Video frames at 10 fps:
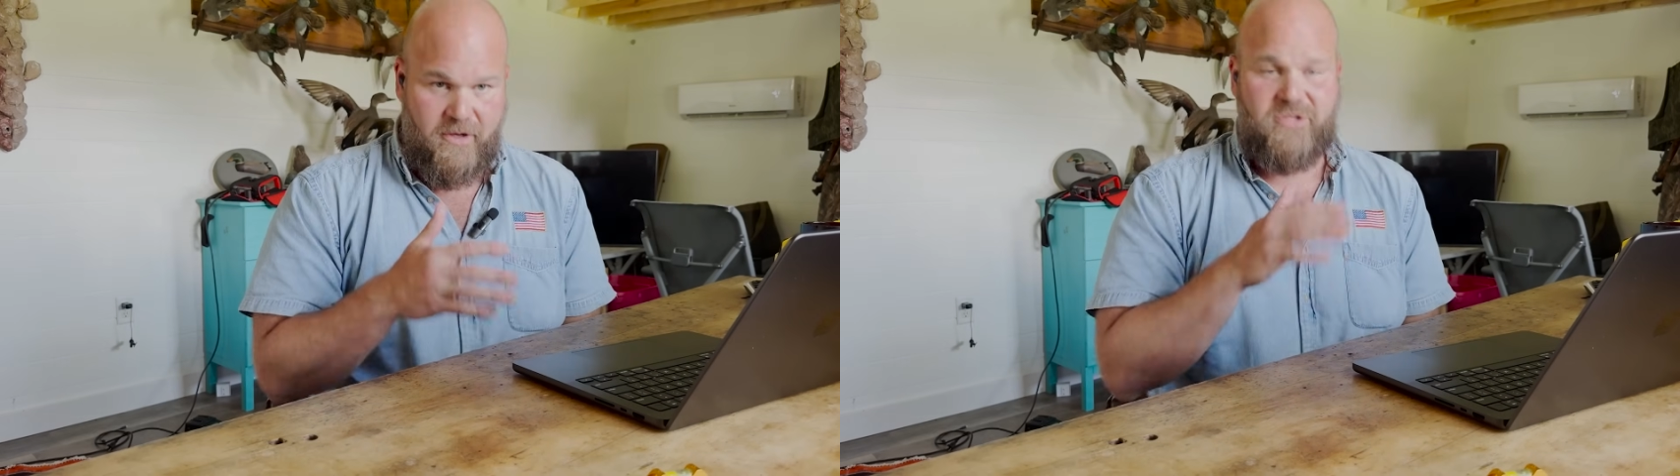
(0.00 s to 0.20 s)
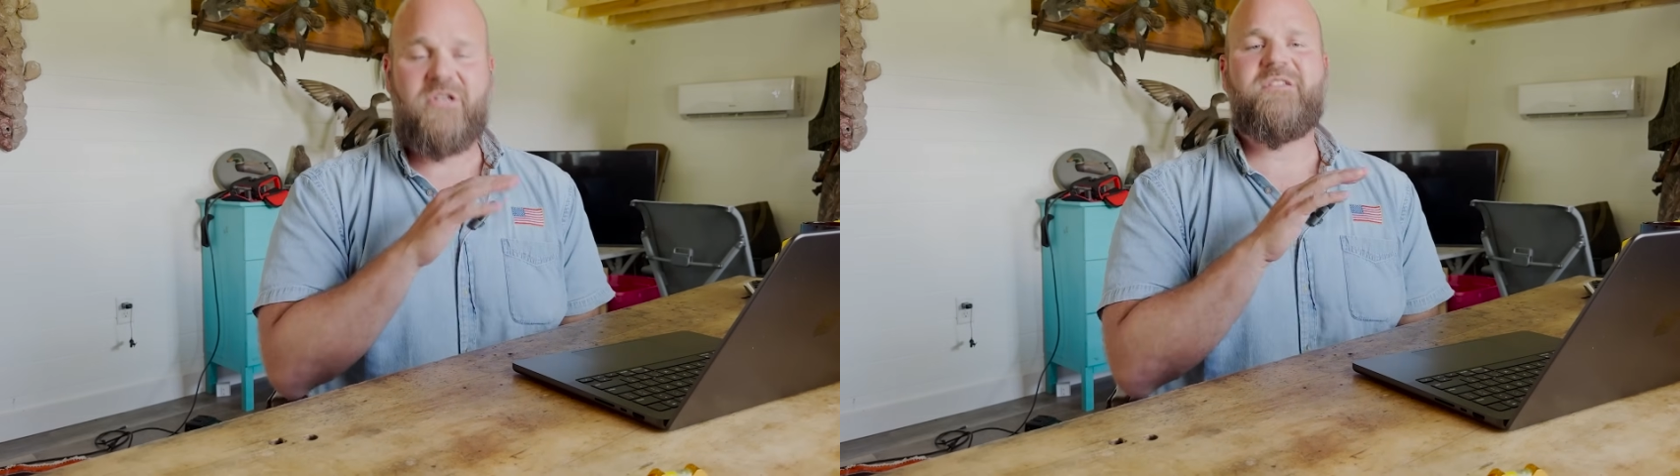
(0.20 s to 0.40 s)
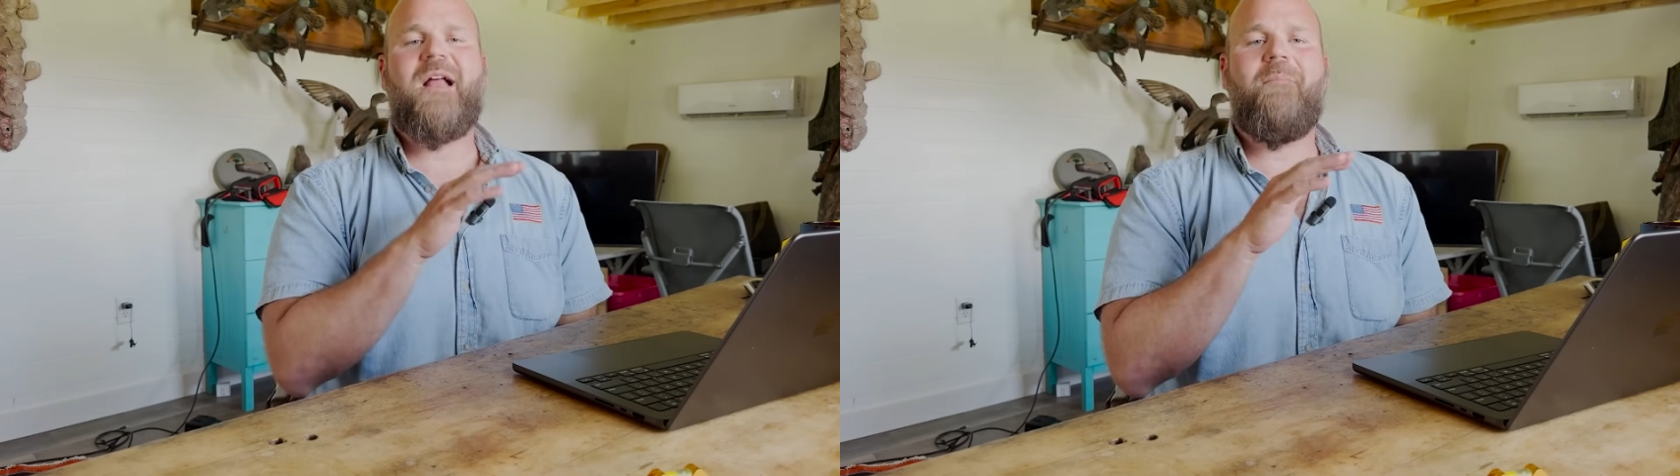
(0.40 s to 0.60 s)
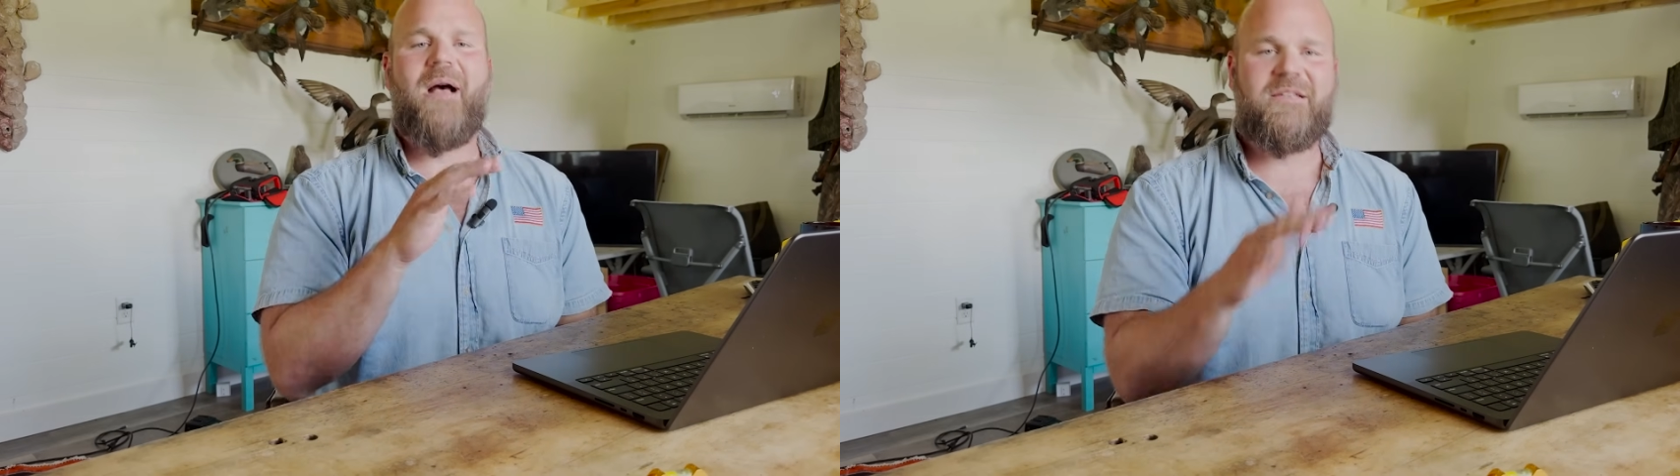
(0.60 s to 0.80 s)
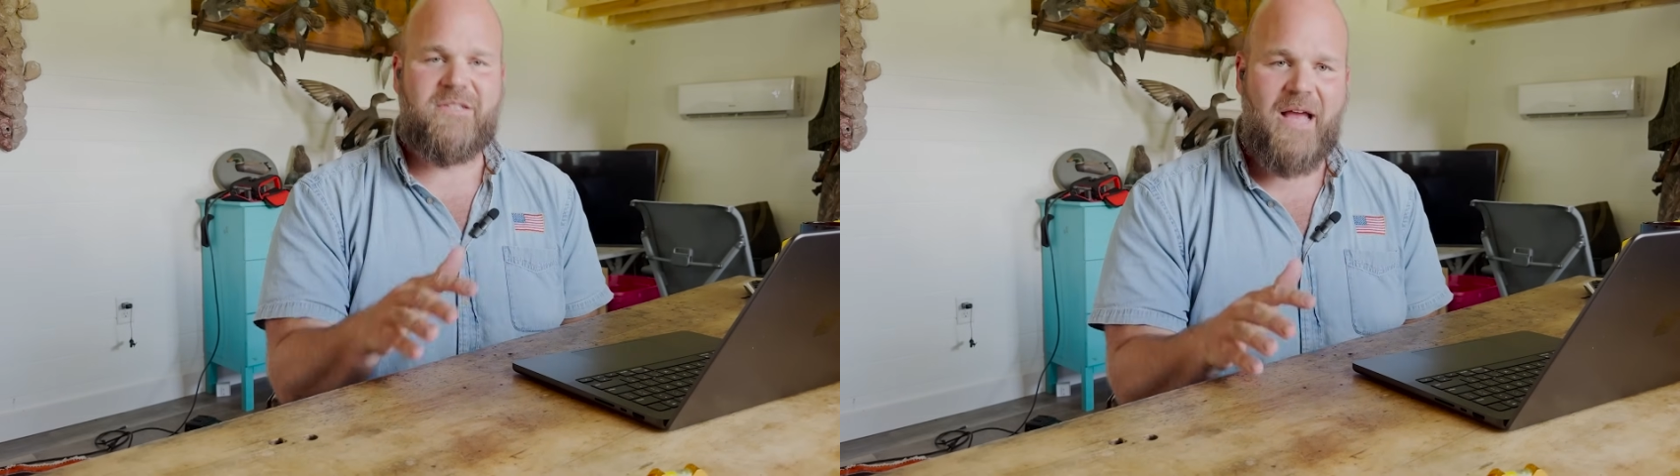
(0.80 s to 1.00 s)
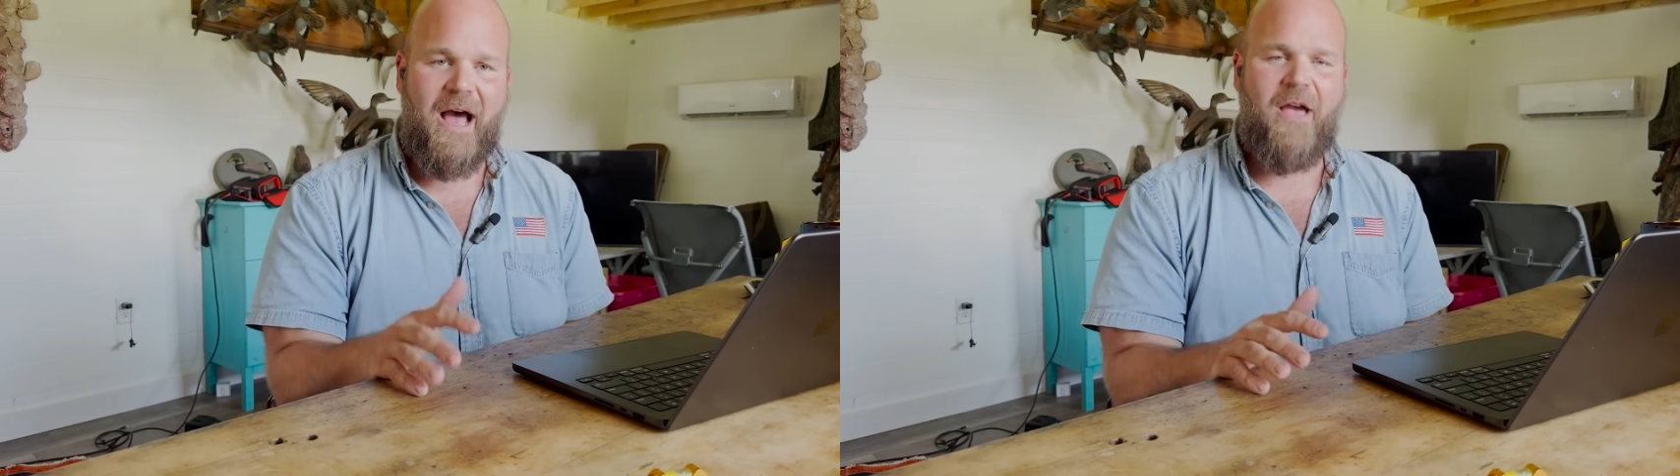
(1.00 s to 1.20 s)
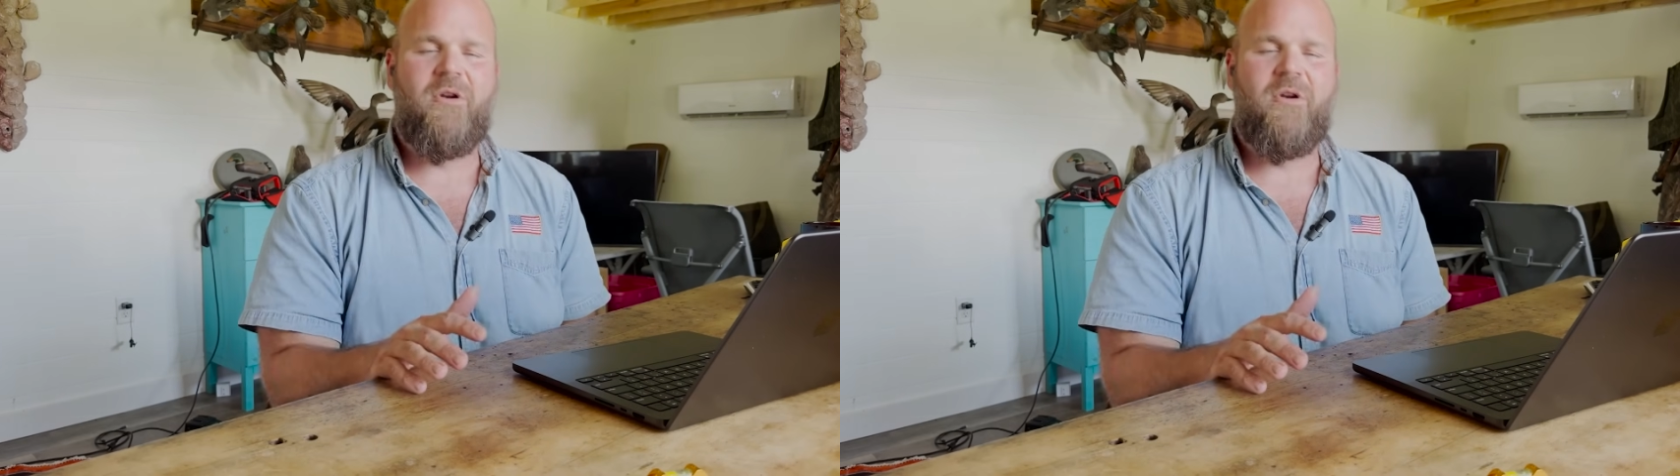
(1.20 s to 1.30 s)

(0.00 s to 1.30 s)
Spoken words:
It's just not my style.